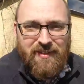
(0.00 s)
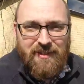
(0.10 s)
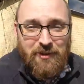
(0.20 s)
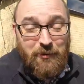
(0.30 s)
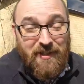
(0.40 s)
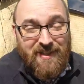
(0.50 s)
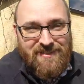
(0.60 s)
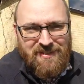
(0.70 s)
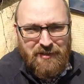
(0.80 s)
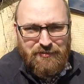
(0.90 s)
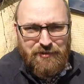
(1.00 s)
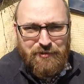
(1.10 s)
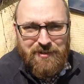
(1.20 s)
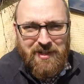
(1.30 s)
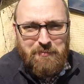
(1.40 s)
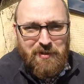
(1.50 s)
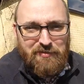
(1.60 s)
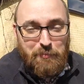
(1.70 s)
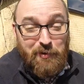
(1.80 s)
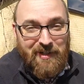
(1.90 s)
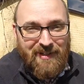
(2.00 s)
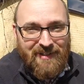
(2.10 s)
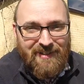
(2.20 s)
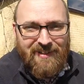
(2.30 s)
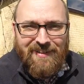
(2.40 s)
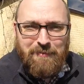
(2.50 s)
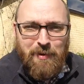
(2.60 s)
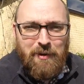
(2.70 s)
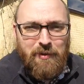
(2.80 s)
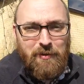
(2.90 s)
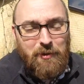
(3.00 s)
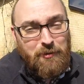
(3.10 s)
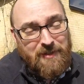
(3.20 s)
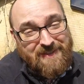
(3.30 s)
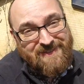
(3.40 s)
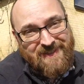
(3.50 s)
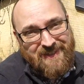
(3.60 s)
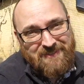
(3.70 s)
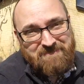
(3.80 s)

the going gets tough to take a bit of a break and play with Jökull instead.